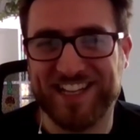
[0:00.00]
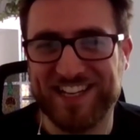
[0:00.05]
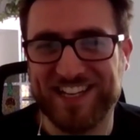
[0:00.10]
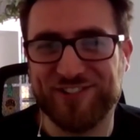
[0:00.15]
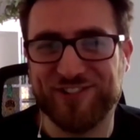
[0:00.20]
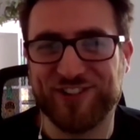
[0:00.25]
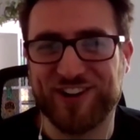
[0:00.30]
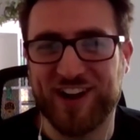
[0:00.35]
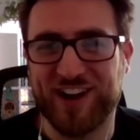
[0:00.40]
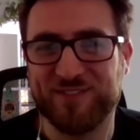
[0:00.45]
it
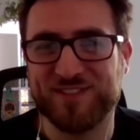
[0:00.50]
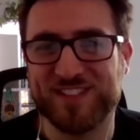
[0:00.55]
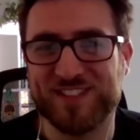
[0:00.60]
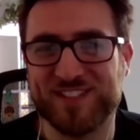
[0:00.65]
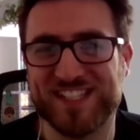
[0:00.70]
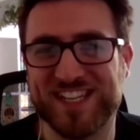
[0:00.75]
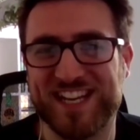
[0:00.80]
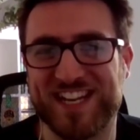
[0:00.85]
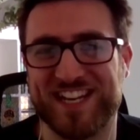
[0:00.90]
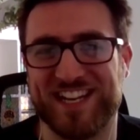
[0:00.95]
all comes
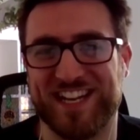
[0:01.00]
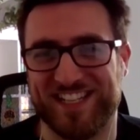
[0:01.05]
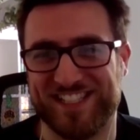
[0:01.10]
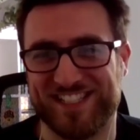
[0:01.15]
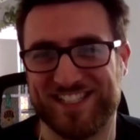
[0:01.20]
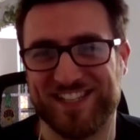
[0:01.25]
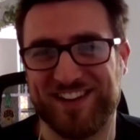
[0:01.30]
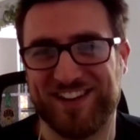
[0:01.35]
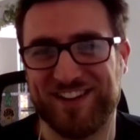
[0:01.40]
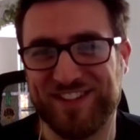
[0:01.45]
in.
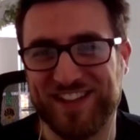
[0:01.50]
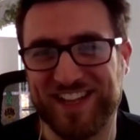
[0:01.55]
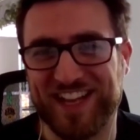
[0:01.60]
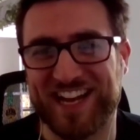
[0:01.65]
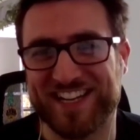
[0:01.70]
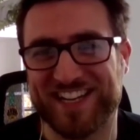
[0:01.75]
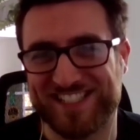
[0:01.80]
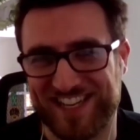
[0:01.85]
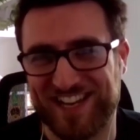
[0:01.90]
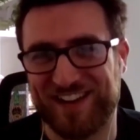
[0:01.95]
So I think
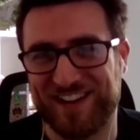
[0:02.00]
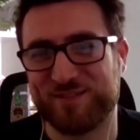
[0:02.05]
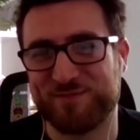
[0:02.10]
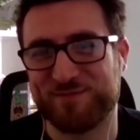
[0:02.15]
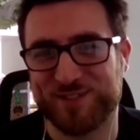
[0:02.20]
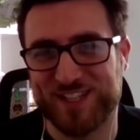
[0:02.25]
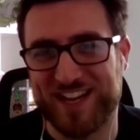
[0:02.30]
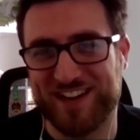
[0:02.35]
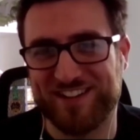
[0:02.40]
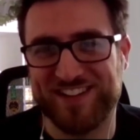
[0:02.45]
actually that was more
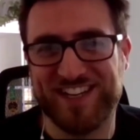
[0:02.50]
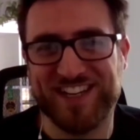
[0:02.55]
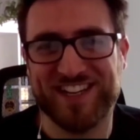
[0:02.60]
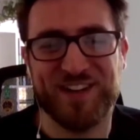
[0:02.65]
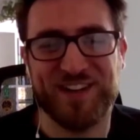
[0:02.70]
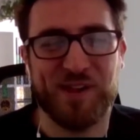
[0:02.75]
scary.